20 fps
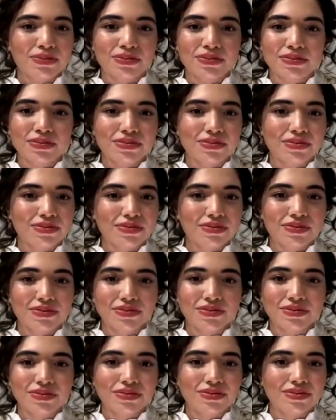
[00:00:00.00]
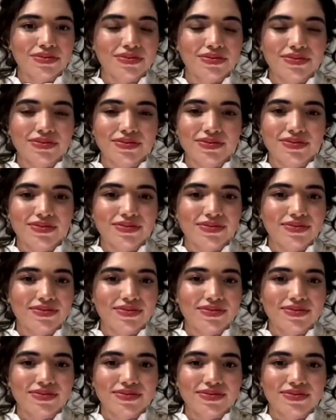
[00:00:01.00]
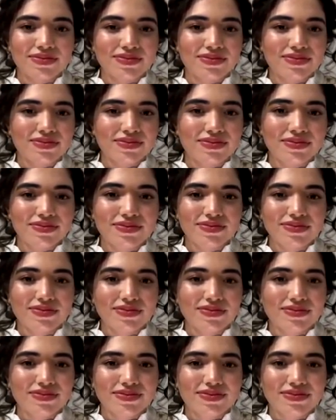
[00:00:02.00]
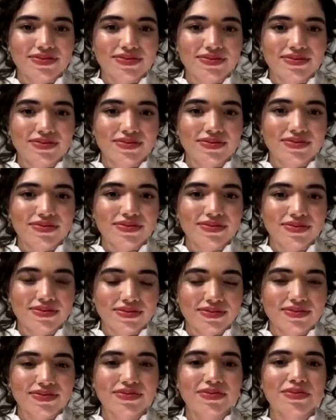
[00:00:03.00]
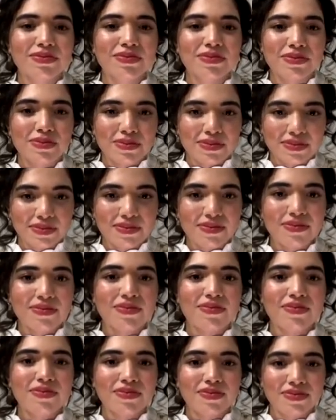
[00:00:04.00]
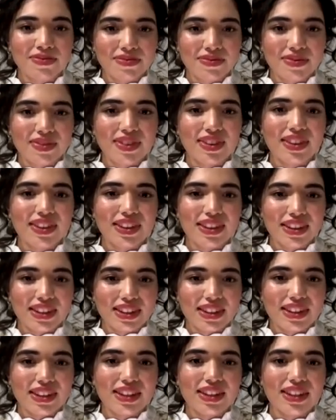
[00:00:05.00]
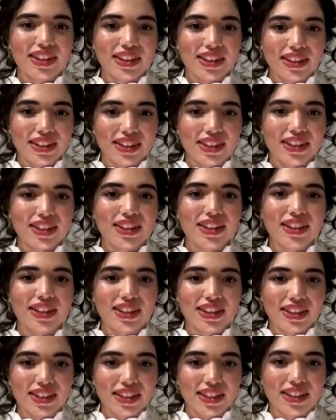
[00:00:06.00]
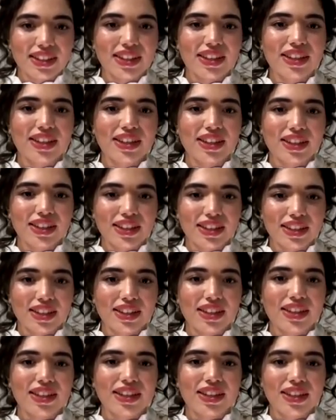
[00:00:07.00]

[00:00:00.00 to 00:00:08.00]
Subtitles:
[no speech]